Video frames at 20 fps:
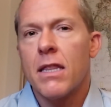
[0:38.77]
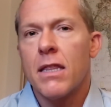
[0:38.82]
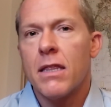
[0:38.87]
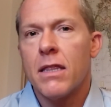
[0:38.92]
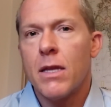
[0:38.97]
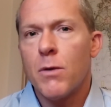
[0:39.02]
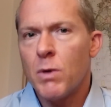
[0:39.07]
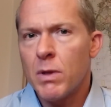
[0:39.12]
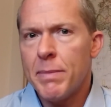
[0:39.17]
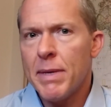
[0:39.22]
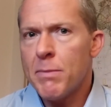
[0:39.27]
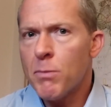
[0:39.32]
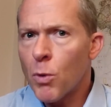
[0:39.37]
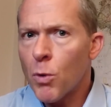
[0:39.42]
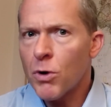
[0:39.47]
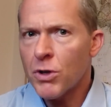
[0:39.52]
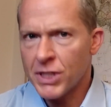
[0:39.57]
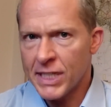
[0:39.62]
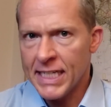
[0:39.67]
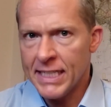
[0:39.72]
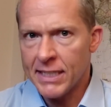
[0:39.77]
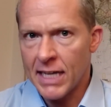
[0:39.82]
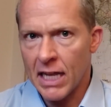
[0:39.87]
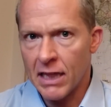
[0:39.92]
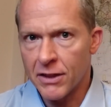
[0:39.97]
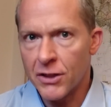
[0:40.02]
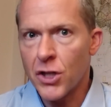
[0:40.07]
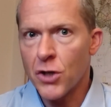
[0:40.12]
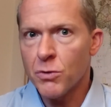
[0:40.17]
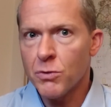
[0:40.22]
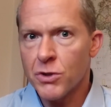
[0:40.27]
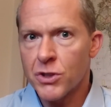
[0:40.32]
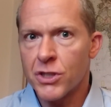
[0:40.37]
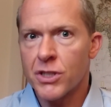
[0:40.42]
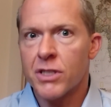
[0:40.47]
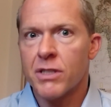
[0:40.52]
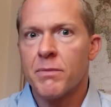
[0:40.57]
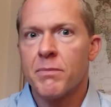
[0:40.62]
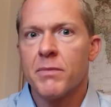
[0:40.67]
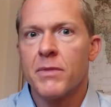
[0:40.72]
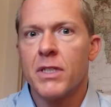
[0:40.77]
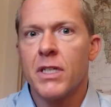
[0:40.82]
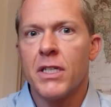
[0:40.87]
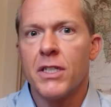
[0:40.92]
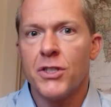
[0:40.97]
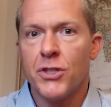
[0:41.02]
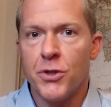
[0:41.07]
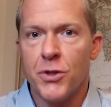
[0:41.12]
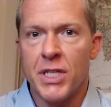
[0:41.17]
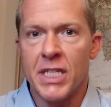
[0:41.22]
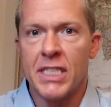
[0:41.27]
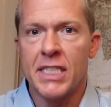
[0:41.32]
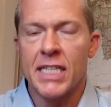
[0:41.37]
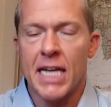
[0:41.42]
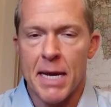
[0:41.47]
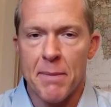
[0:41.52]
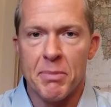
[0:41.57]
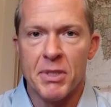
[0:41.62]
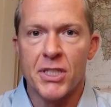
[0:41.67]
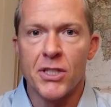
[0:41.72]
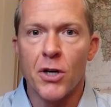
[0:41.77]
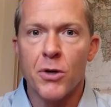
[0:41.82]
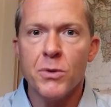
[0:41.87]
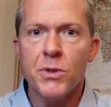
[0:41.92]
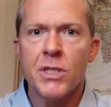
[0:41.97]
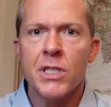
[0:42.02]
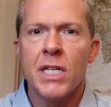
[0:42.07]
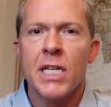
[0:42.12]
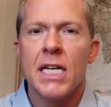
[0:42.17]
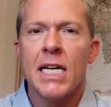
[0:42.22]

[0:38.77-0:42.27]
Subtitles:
There will be more detailed notes to this episode,